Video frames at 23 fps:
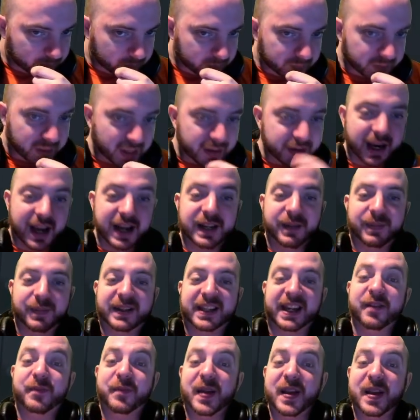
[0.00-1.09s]
Those
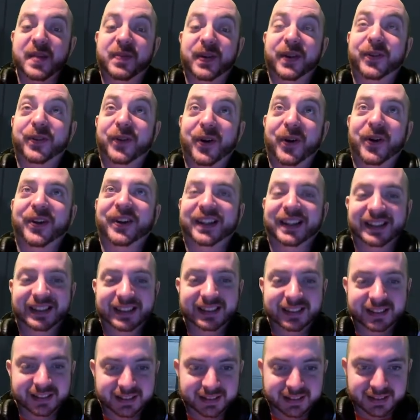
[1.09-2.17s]
80% of people are wrong.
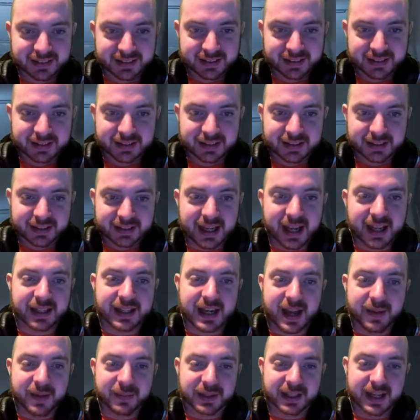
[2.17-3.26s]
Take the
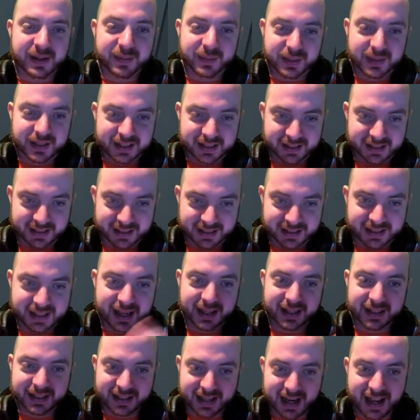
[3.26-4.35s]
damn ships. I say,
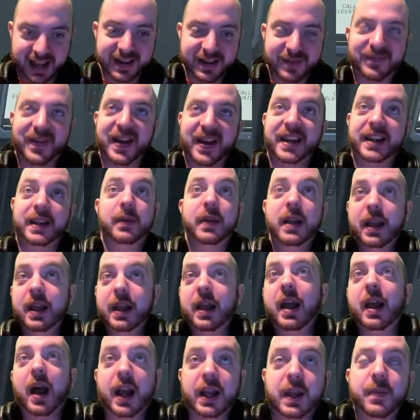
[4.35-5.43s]
stay independent.
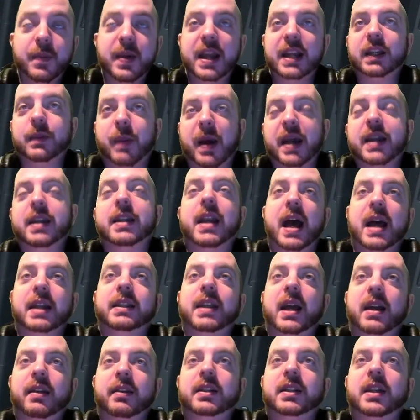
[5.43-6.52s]
I can be independent and
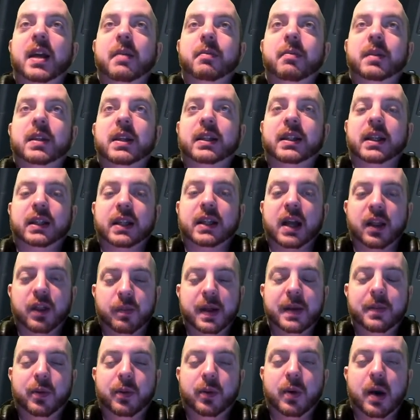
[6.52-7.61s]
take the ships. It's just other
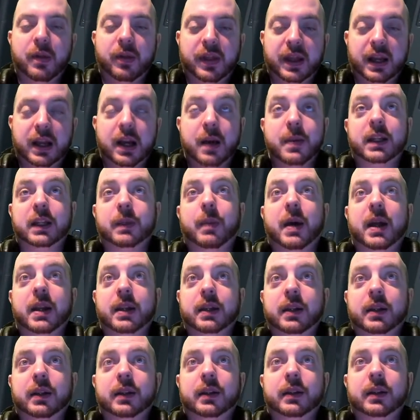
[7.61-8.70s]
people won't think I'm
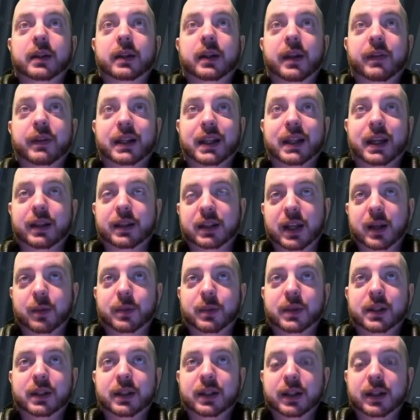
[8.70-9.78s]
independent if I take the ships.